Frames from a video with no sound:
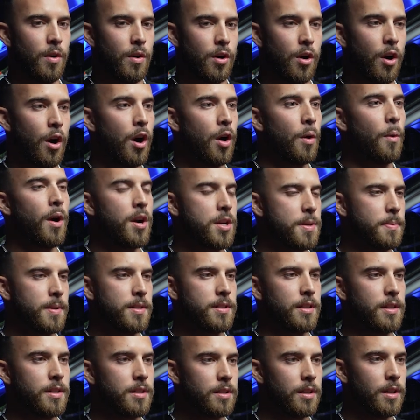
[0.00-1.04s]
car wash
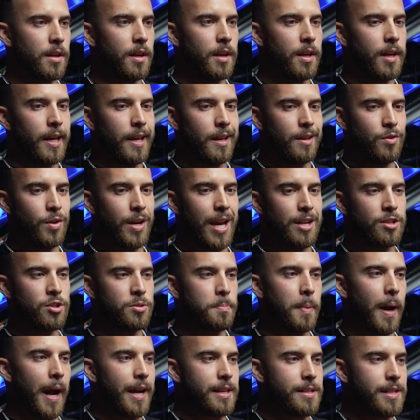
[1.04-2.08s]
business. You can't
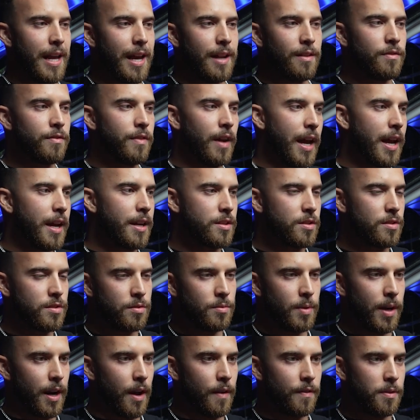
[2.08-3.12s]
just buy 10 vans
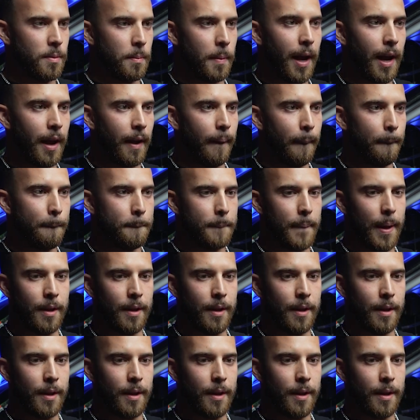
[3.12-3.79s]
right off the bat